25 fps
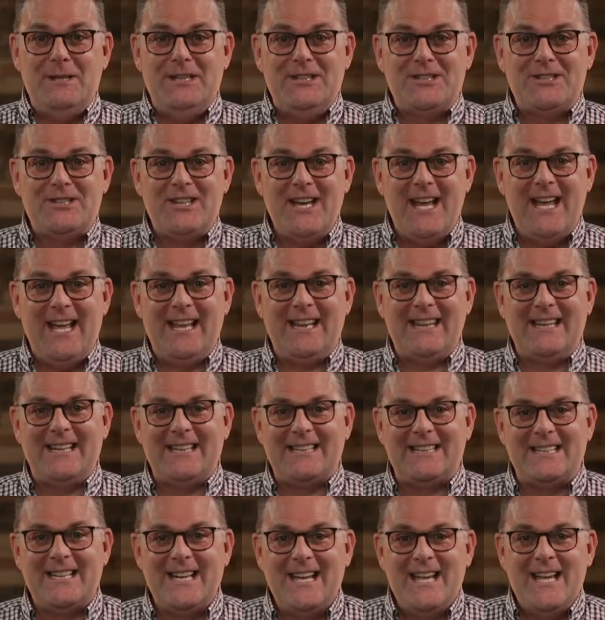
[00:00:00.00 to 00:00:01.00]
been said
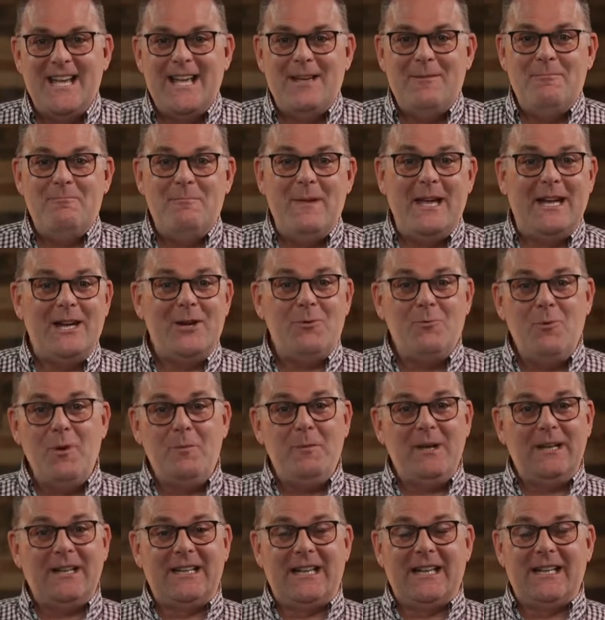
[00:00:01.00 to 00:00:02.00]
that men and
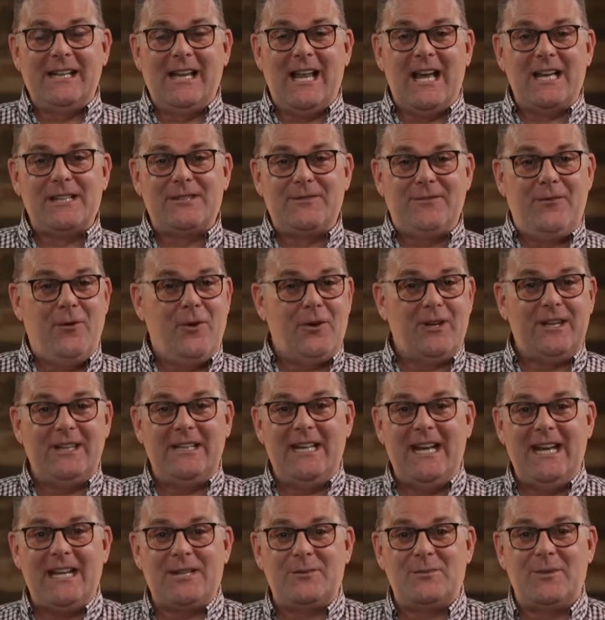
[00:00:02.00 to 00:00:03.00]
women can last 40
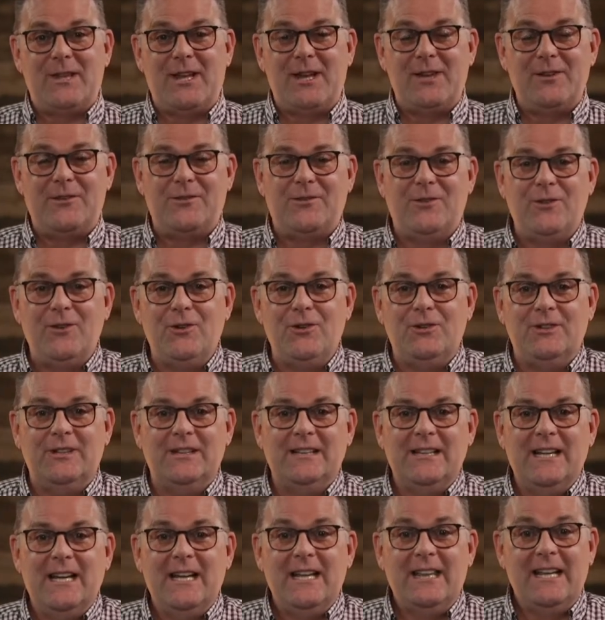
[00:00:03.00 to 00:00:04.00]
days without
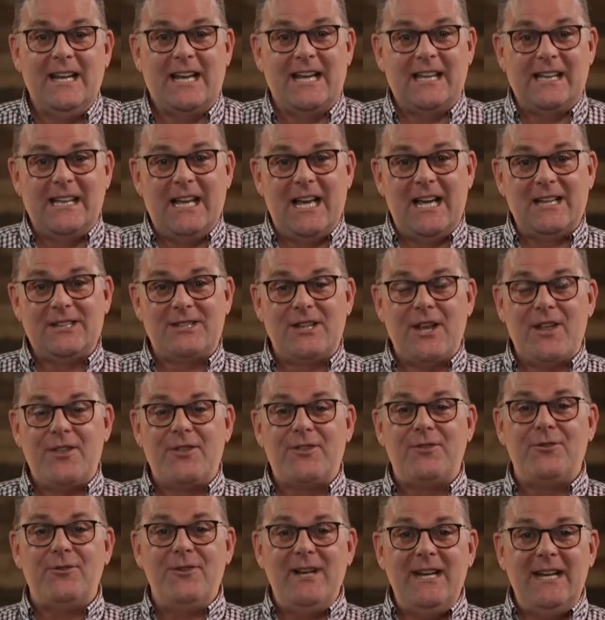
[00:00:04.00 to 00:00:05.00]
food. They can last
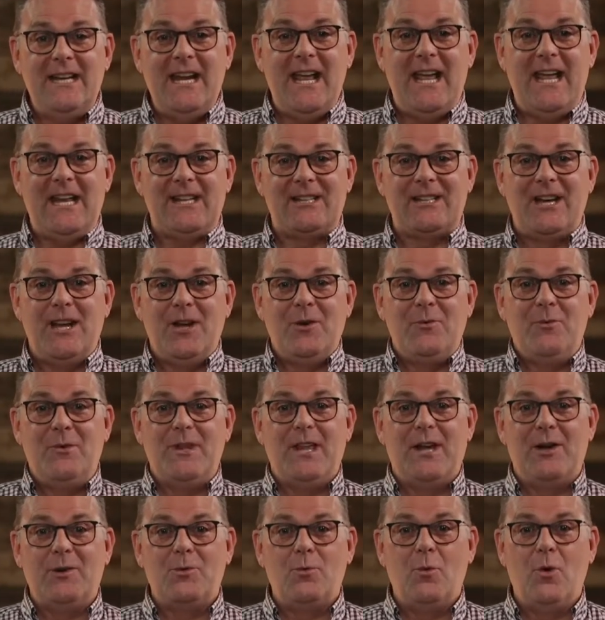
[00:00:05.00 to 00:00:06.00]
3 days
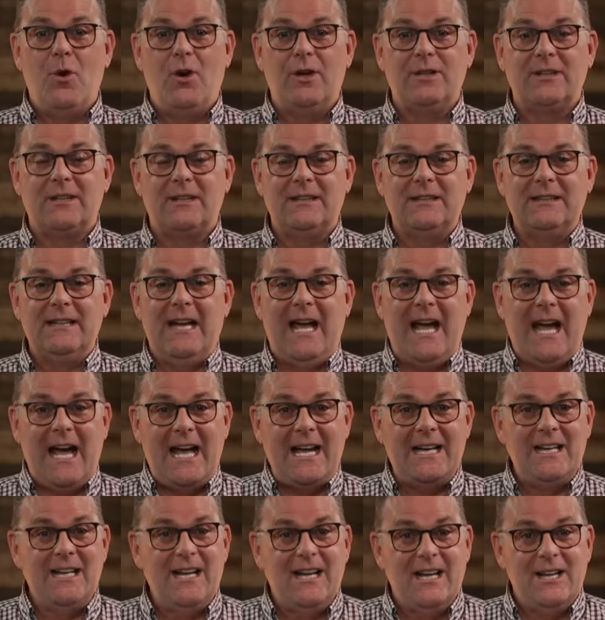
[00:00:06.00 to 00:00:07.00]
without water
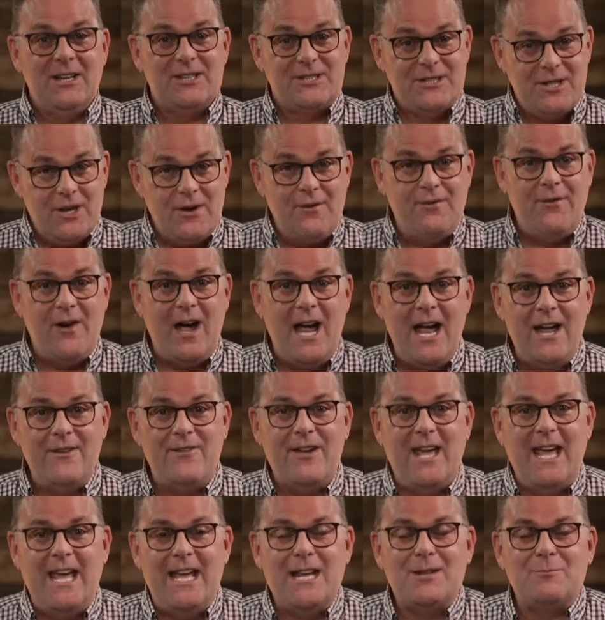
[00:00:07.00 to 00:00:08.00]
and
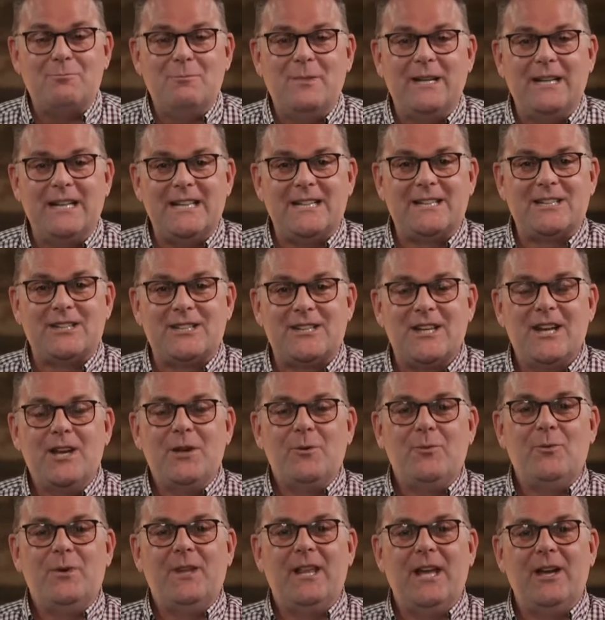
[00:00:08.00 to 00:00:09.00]
survive 8 minutes
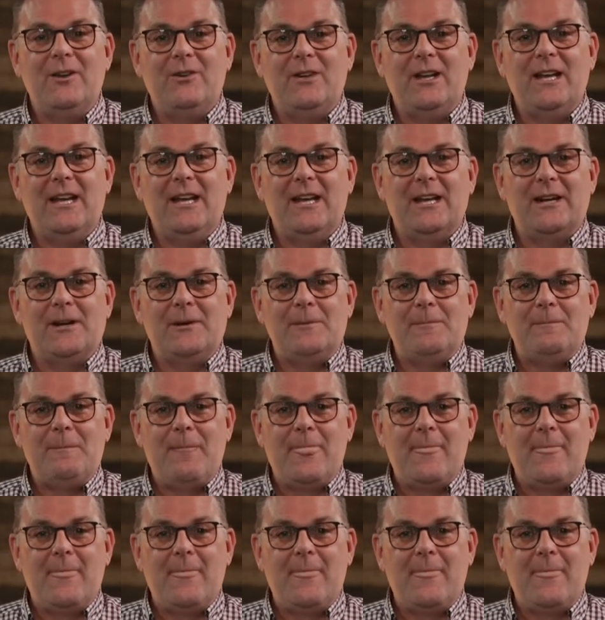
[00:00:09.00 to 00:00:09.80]
without air.